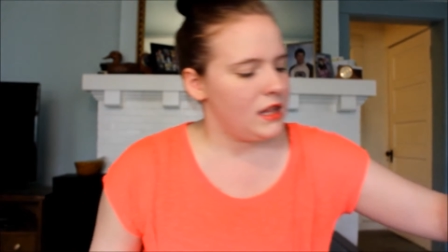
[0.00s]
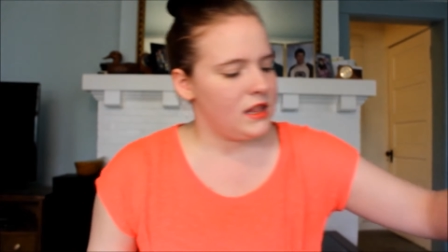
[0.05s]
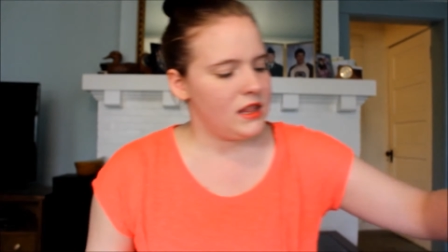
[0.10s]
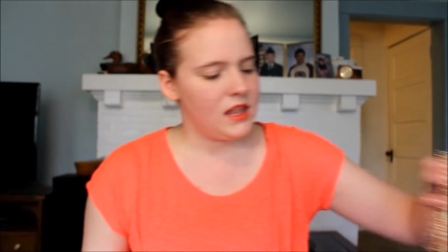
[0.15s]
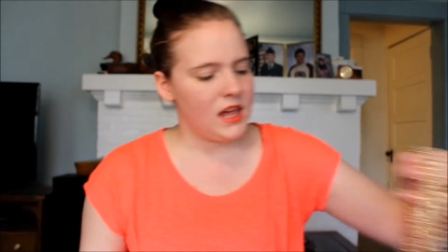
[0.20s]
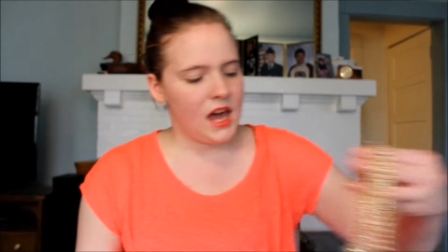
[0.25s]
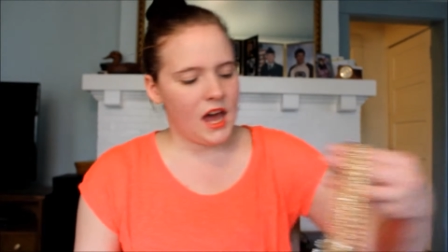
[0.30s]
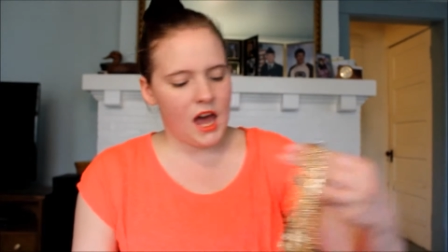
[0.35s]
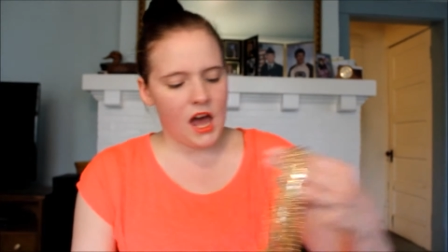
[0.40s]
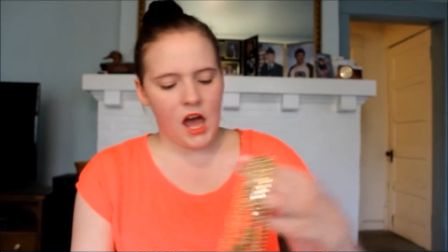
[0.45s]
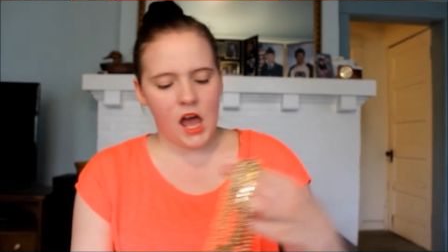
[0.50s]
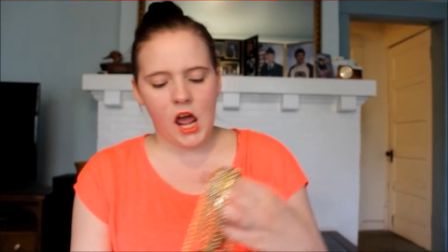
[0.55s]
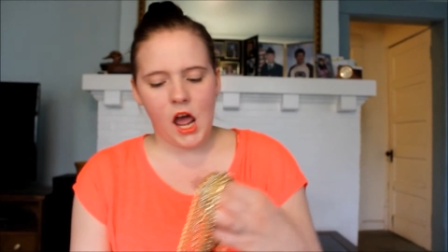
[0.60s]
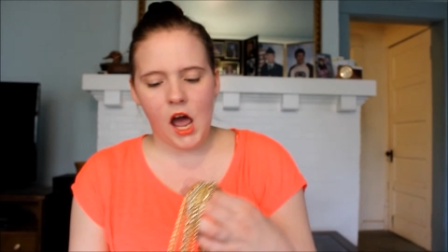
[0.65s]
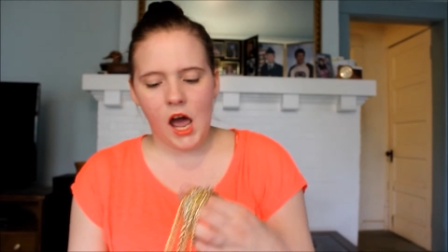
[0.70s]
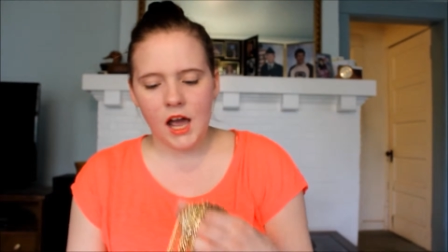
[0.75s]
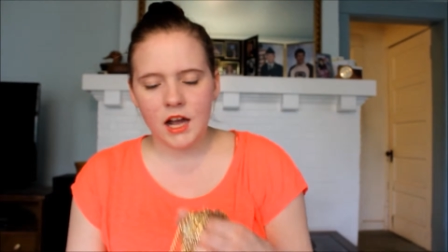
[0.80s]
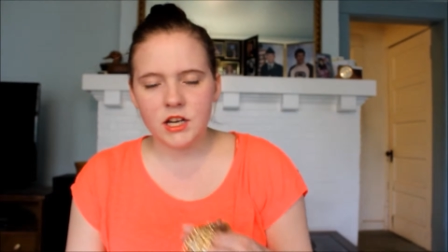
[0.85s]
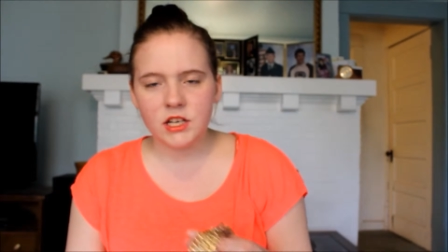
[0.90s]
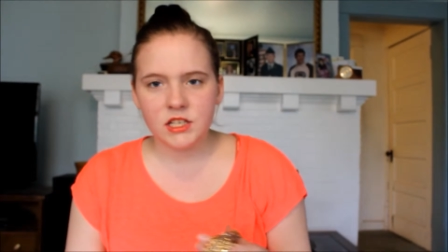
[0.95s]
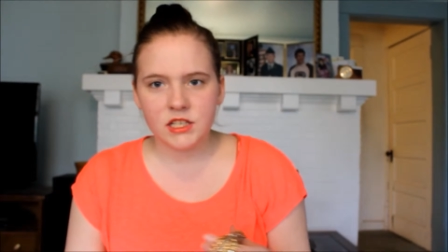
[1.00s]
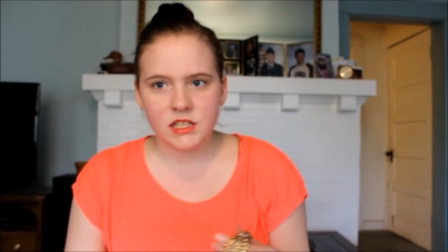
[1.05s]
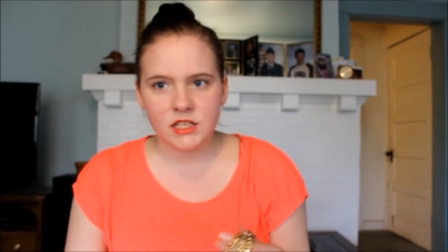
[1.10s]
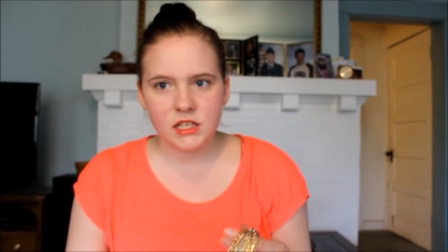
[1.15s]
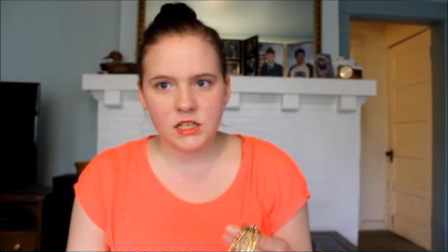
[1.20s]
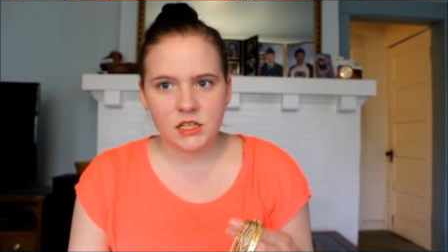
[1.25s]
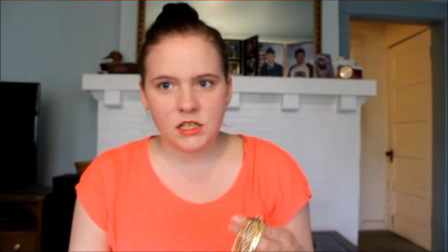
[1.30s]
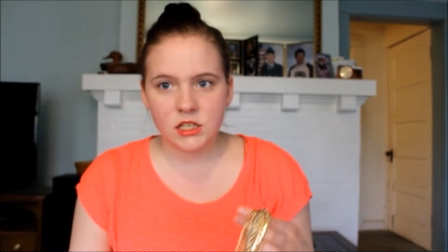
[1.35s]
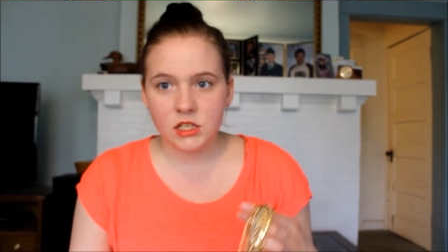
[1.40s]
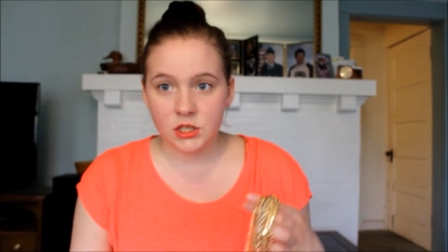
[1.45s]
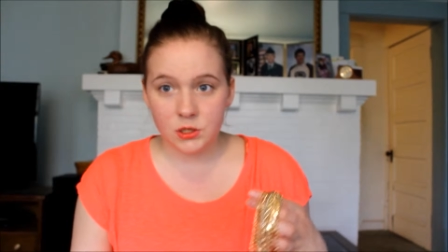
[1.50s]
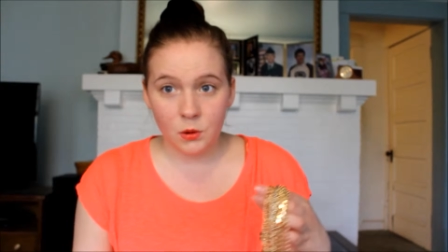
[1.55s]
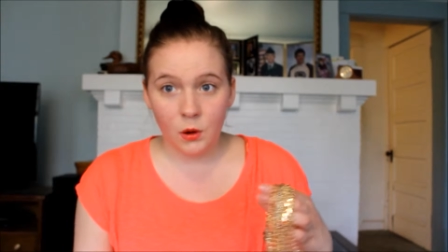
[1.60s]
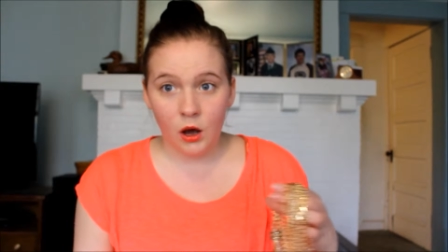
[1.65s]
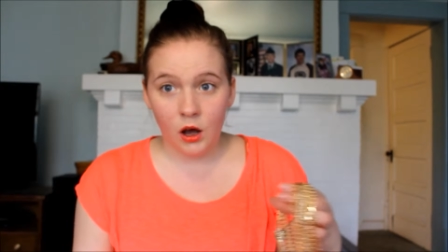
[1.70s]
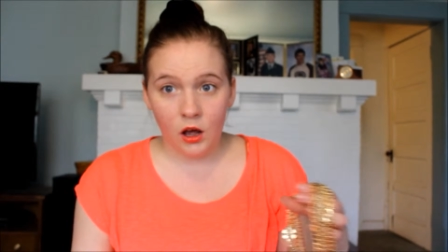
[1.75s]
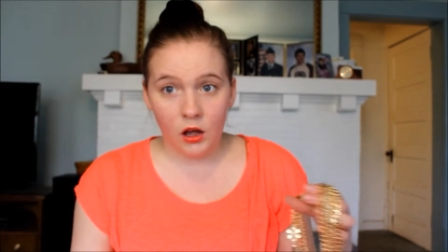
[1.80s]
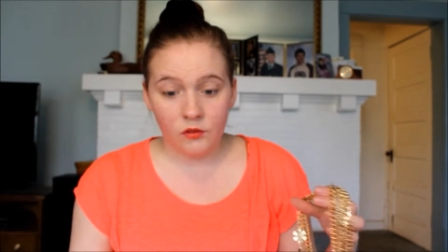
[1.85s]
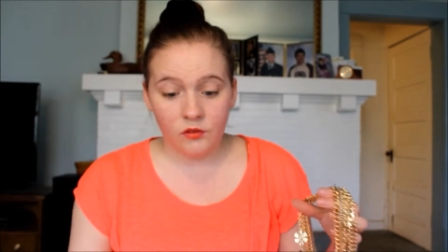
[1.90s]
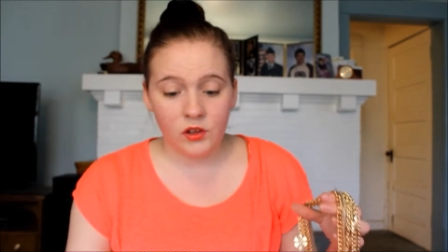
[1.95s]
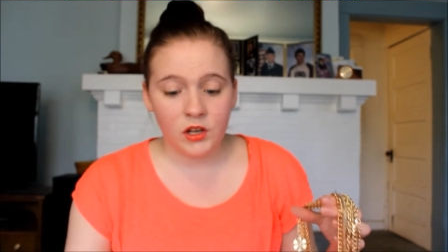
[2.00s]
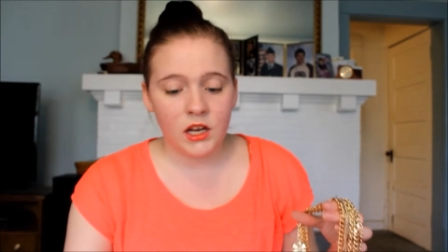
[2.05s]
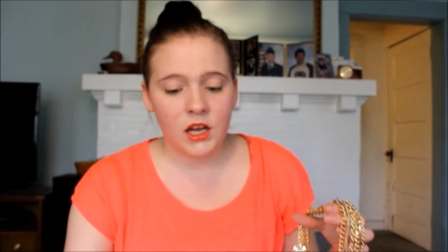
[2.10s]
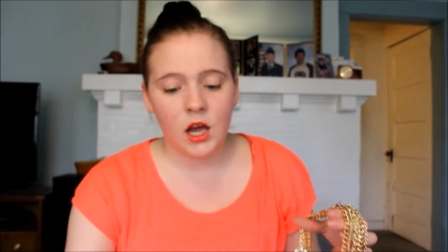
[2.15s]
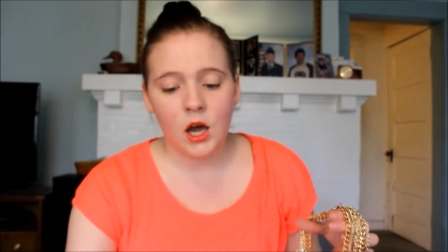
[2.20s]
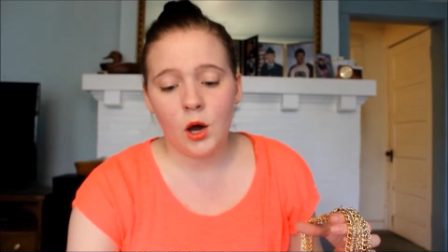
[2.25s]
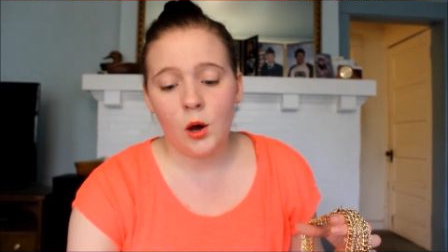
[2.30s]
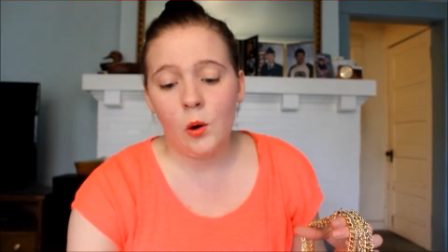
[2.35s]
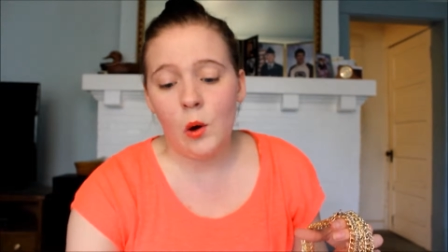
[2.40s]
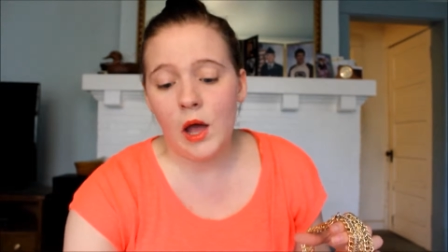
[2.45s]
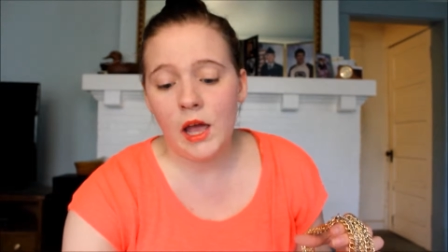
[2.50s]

that I just needed to do a haul video